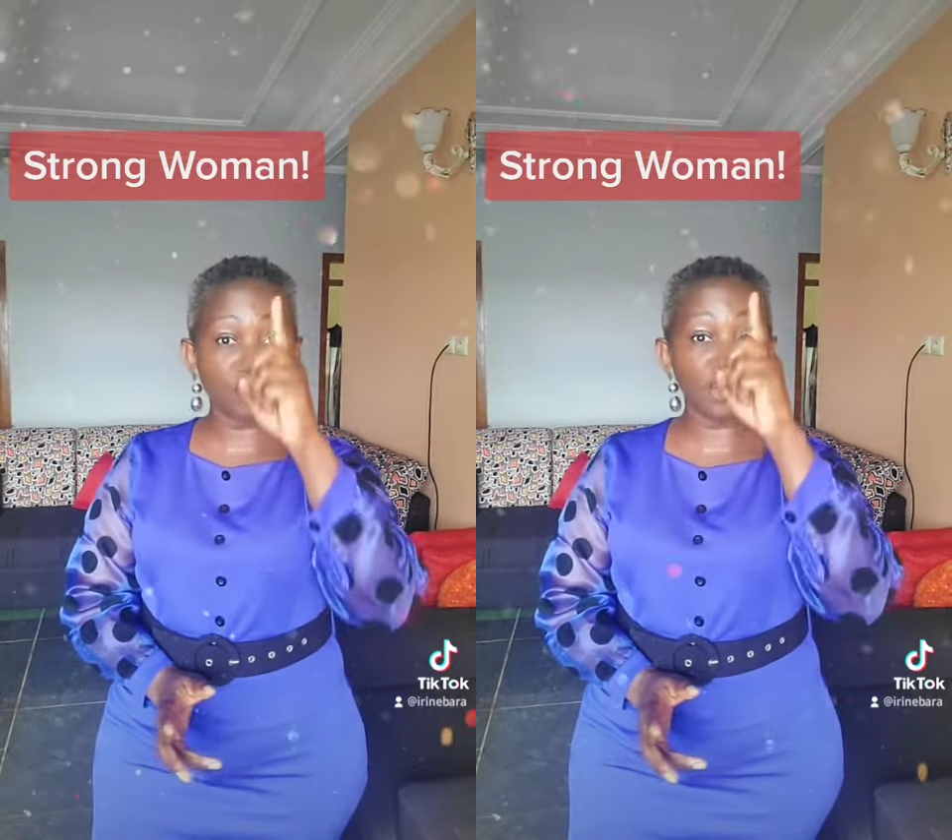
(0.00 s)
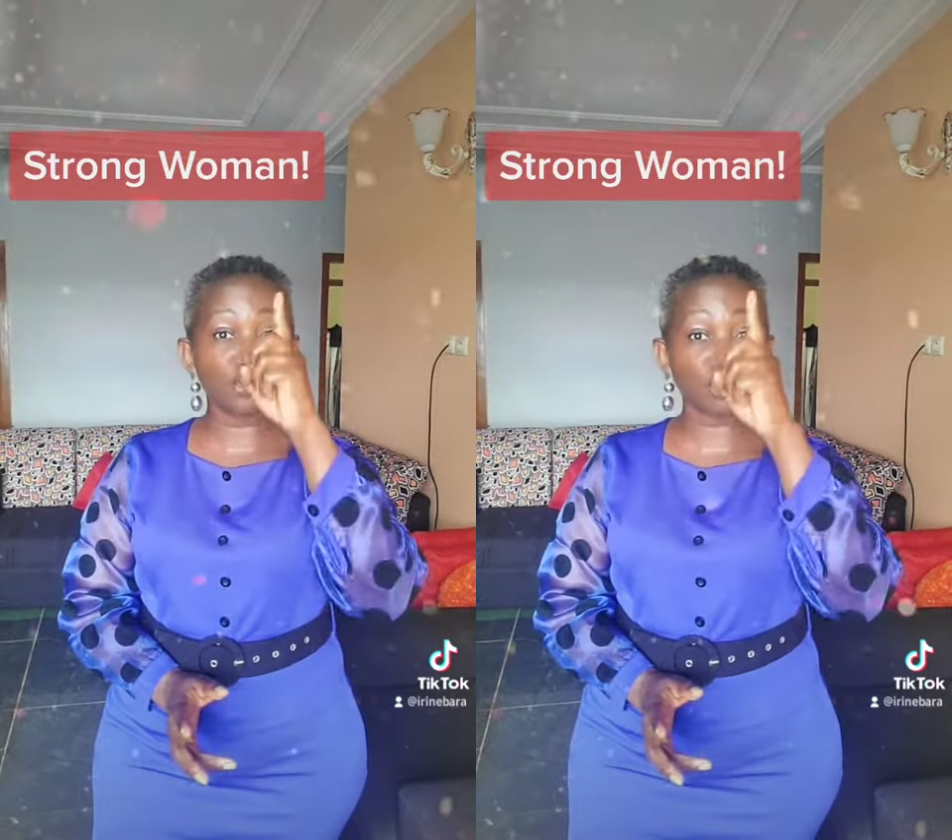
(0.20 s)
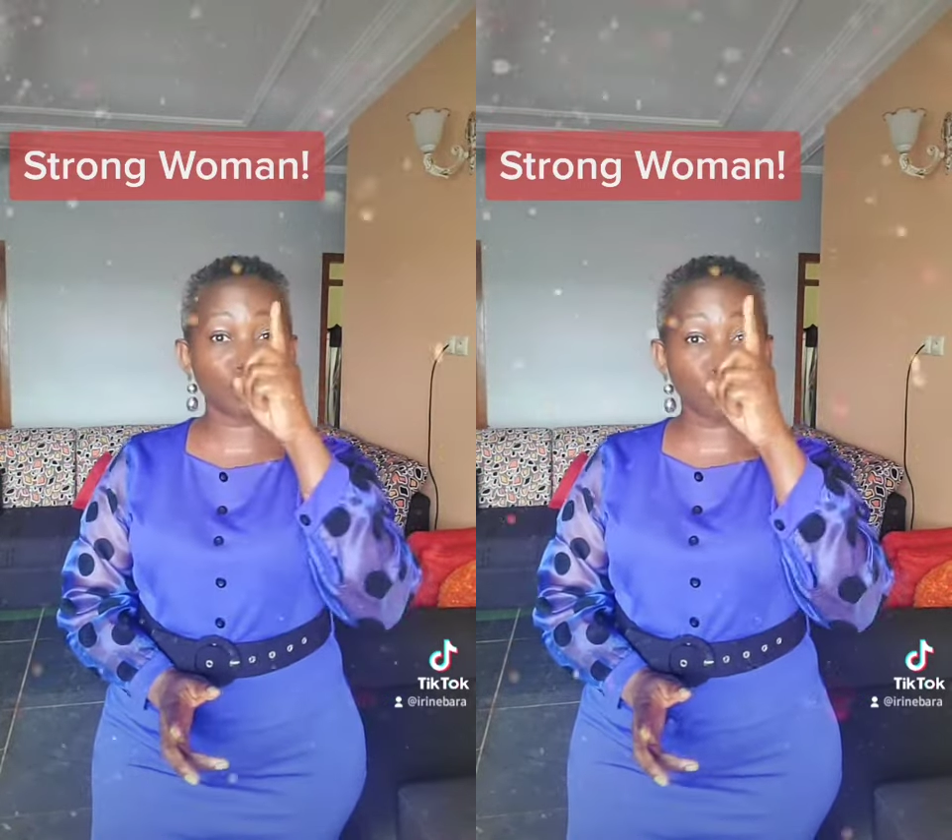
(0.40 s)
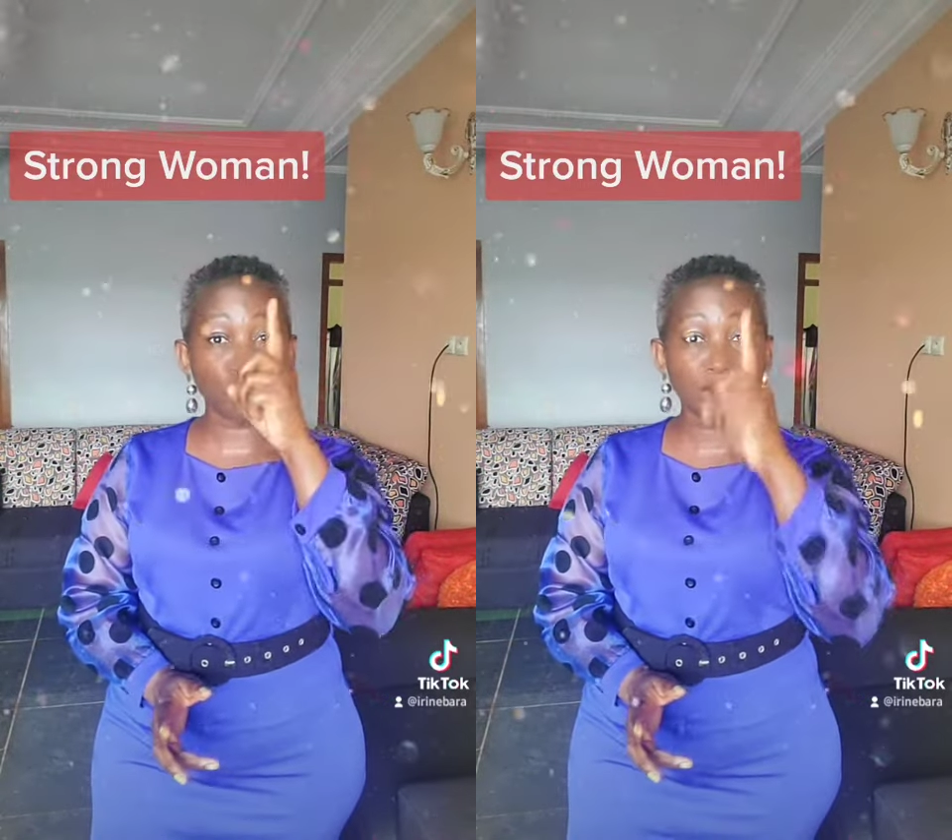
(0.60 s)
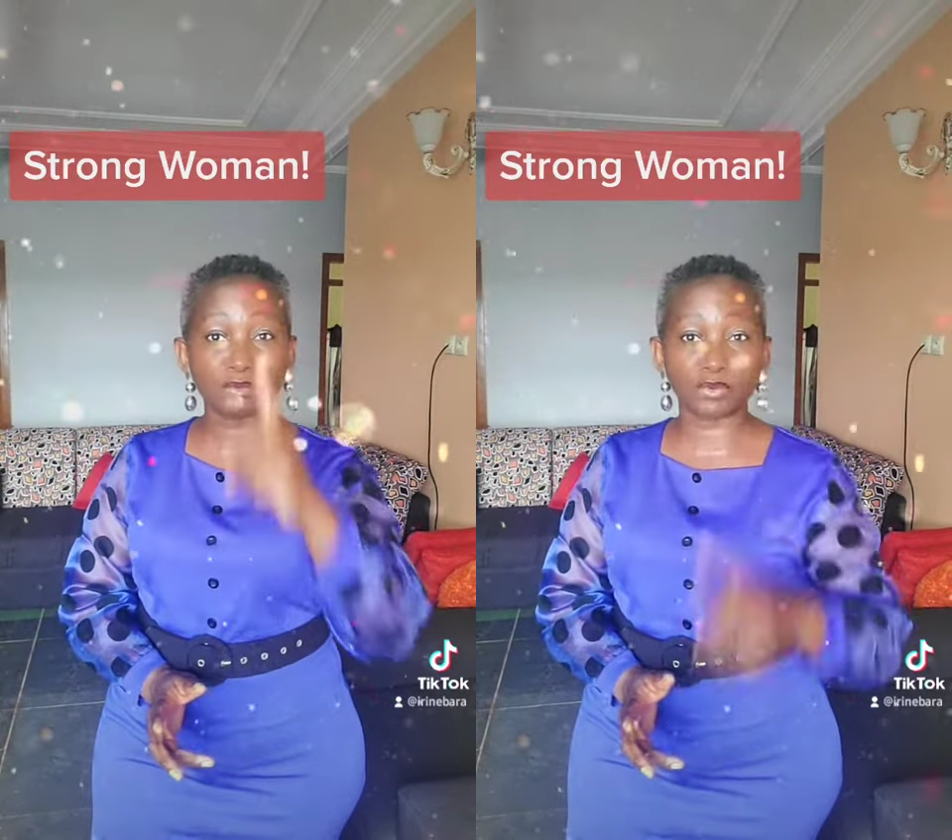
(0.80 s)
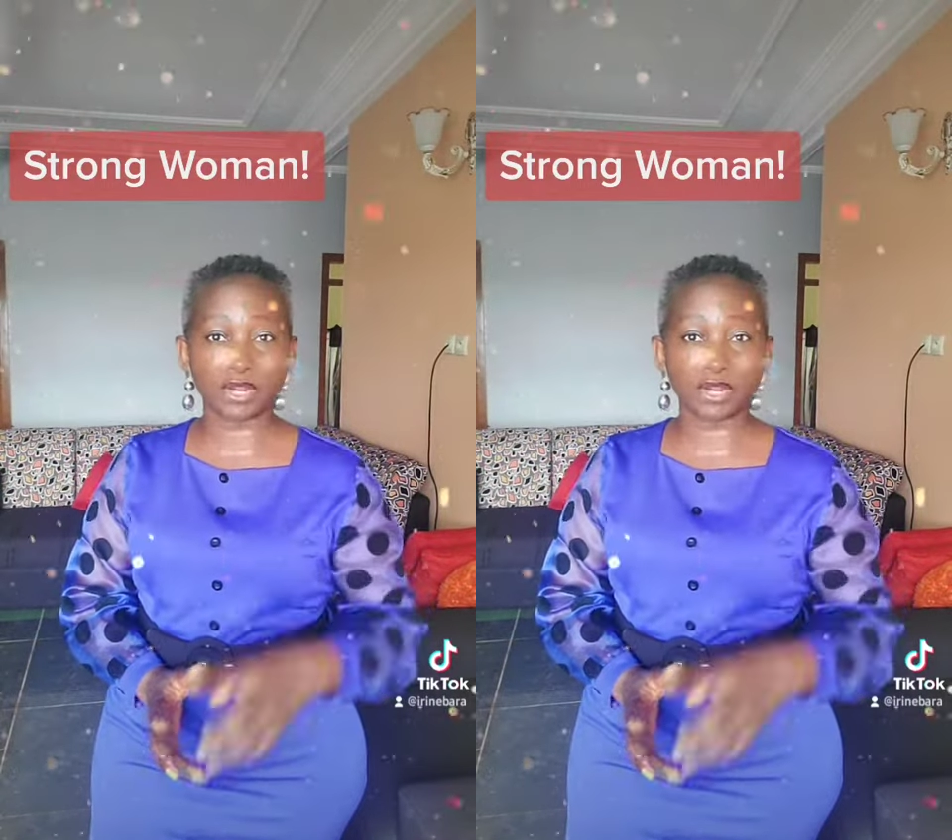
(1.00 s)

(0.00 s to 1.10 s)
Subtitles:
And you need just one